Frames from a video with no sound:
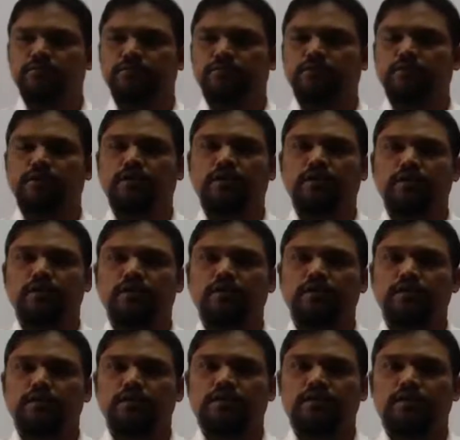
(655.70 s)
Okay,
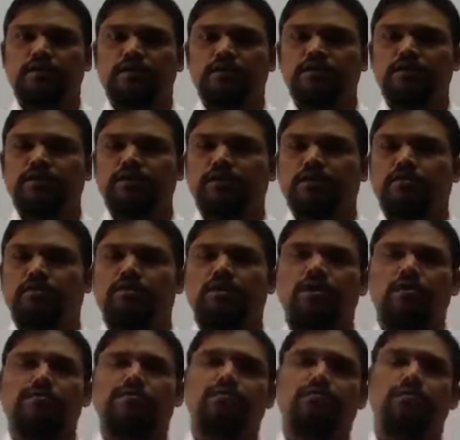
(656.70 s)
the
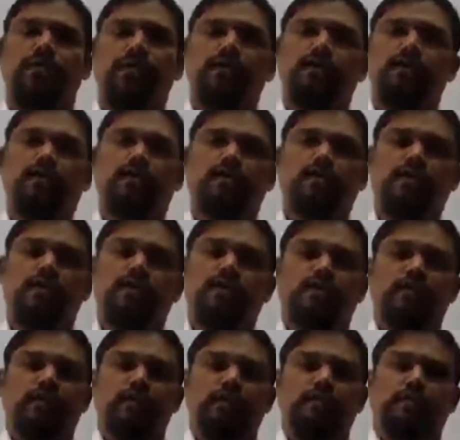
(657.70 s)
role of
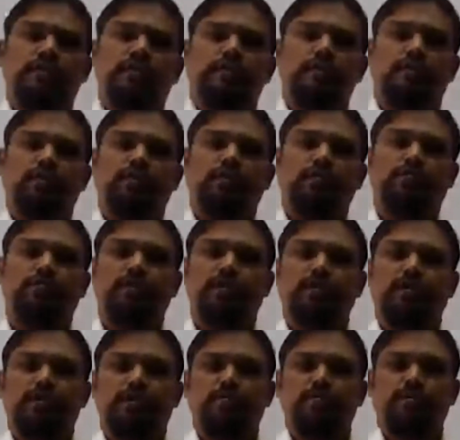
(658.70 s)
women in the
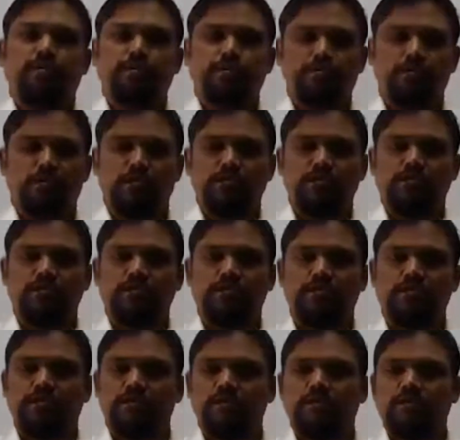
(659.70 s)
developmental
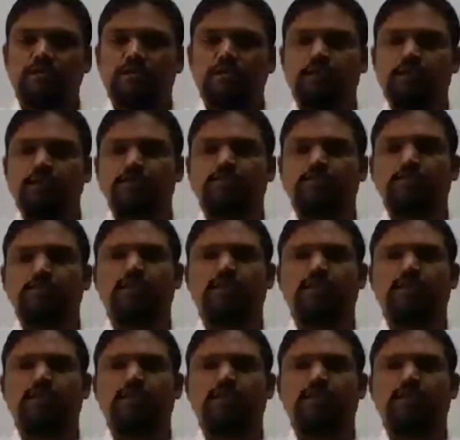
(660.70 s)
process is